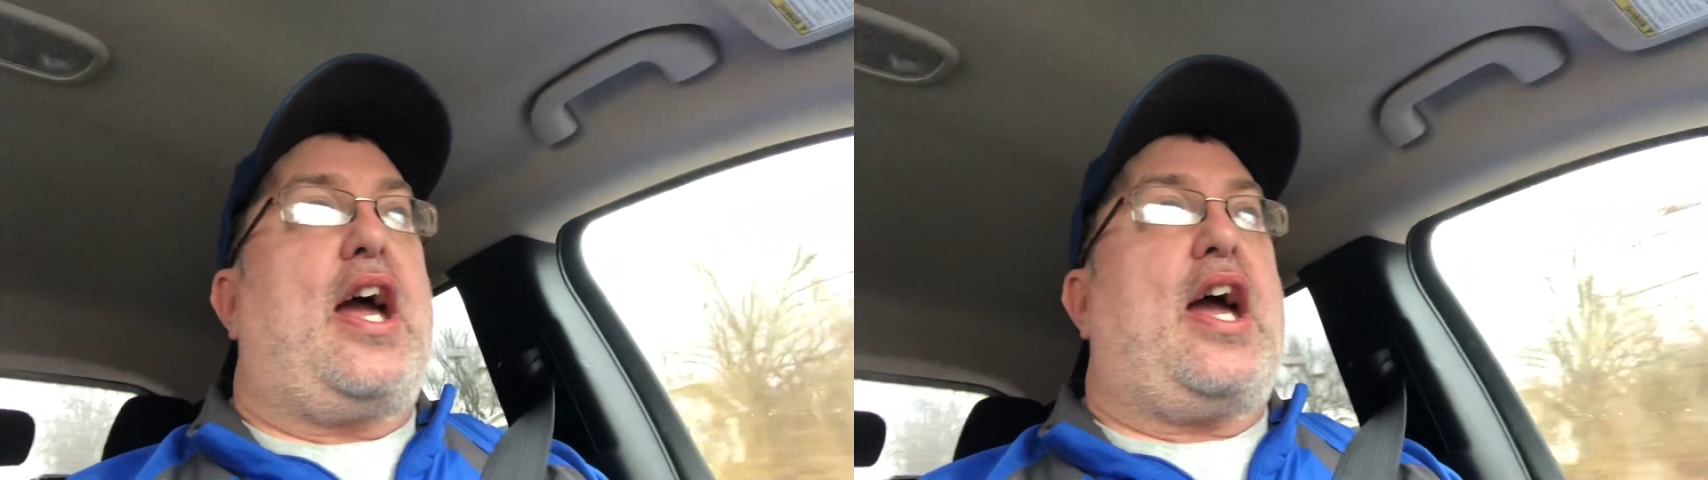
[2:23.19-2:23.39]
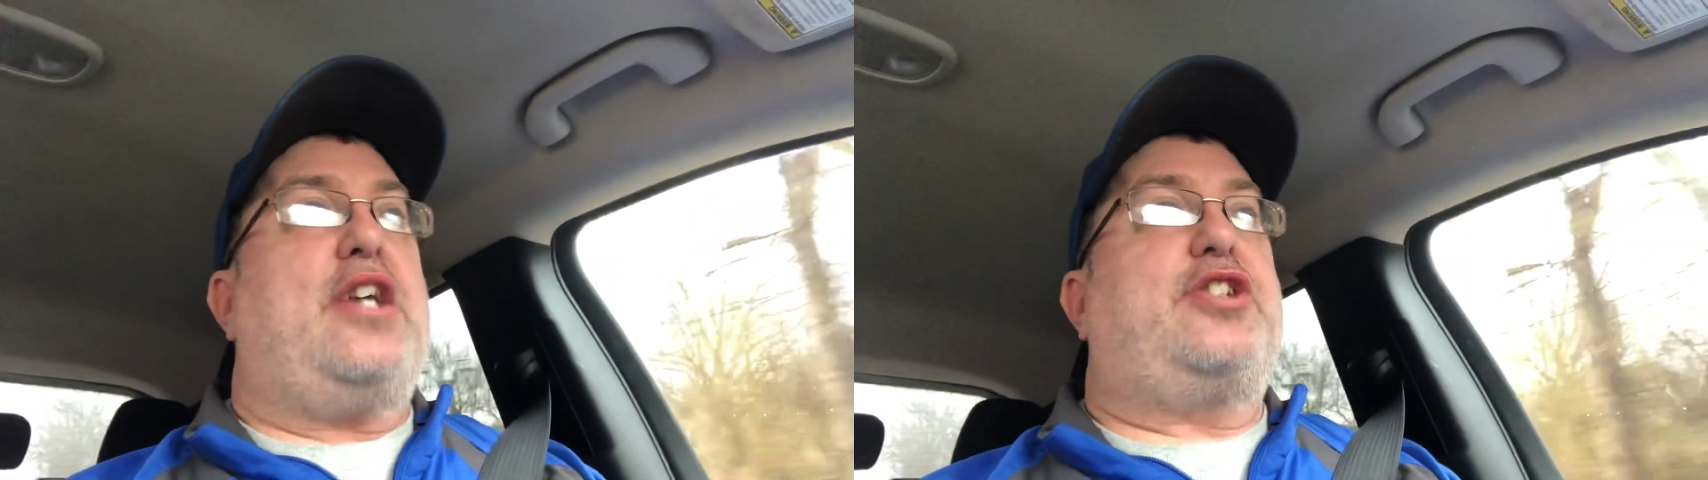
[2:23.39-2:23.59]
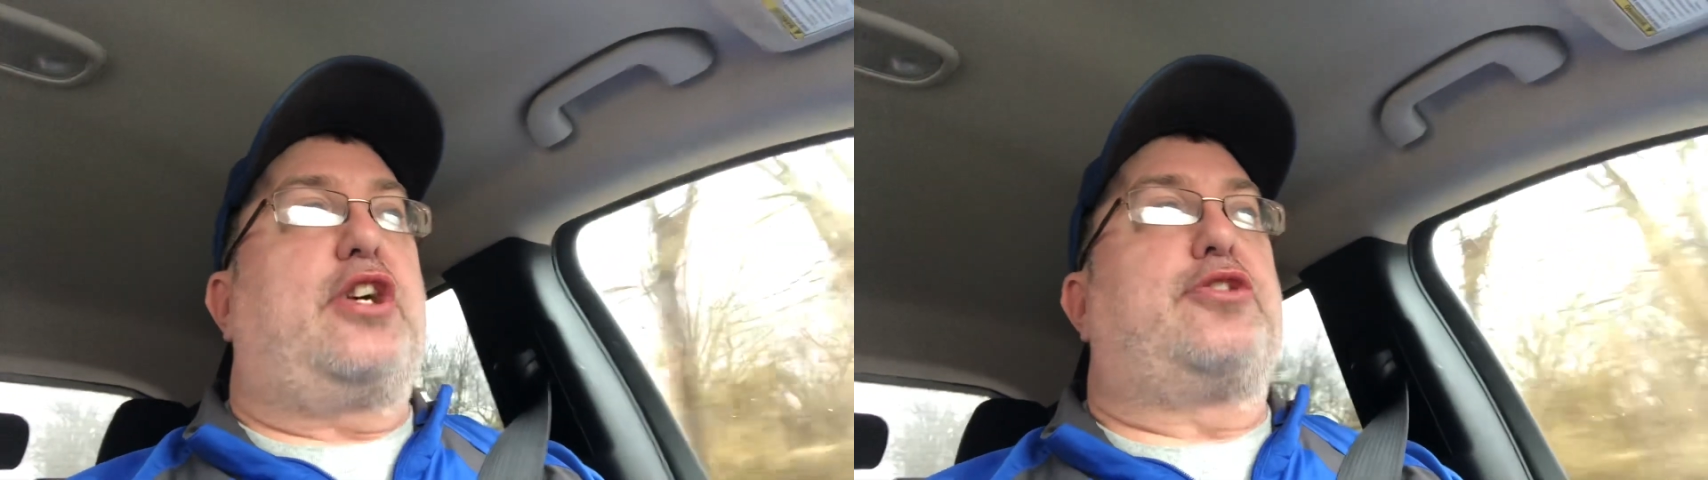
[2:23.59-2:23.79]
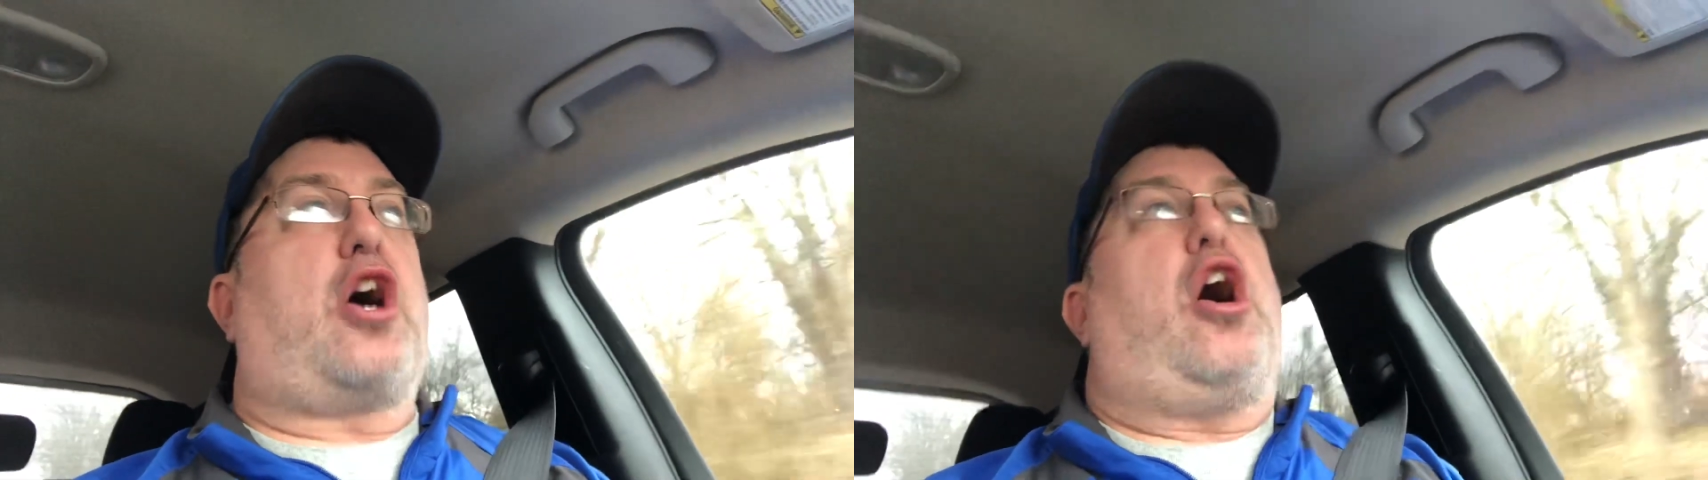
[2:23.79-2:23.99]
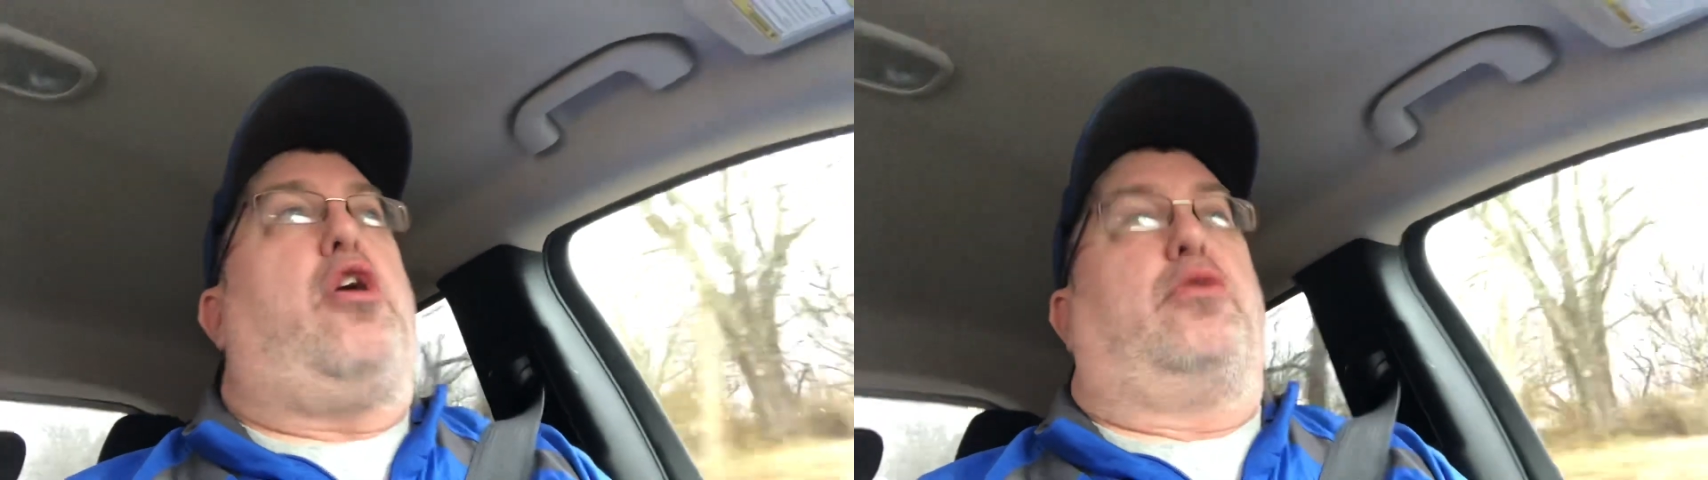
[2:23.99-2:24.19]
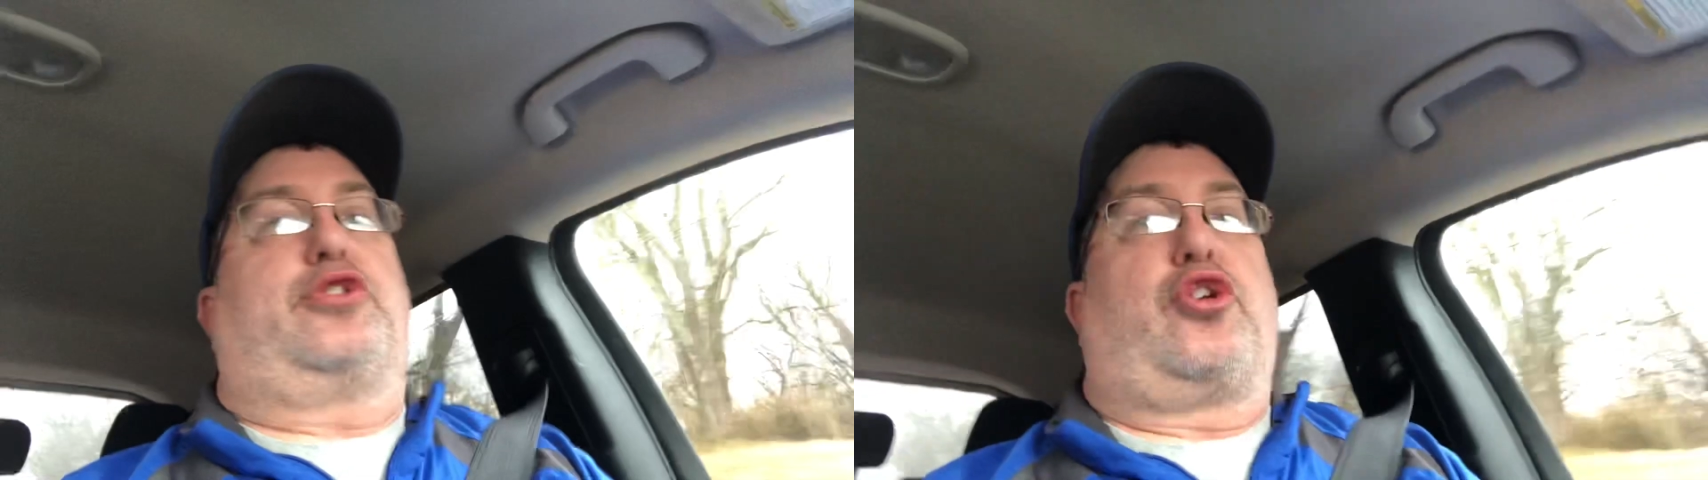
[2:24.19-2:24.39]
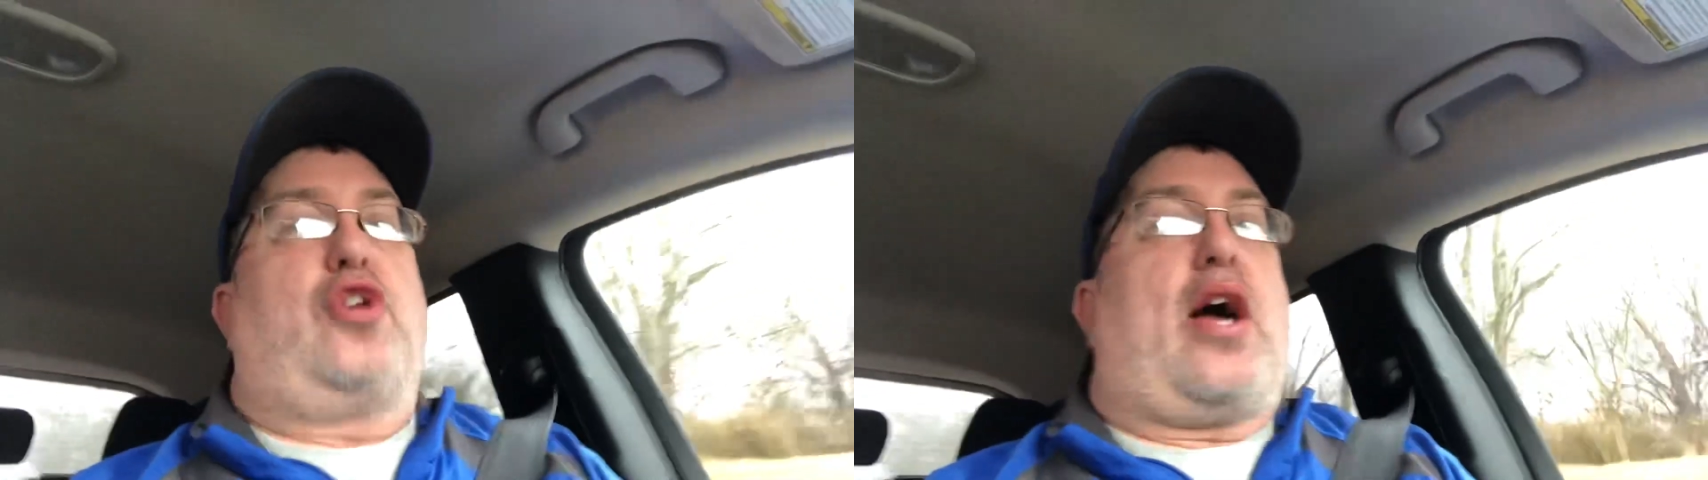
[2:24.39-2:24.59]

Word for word: And she goes, Oh, so now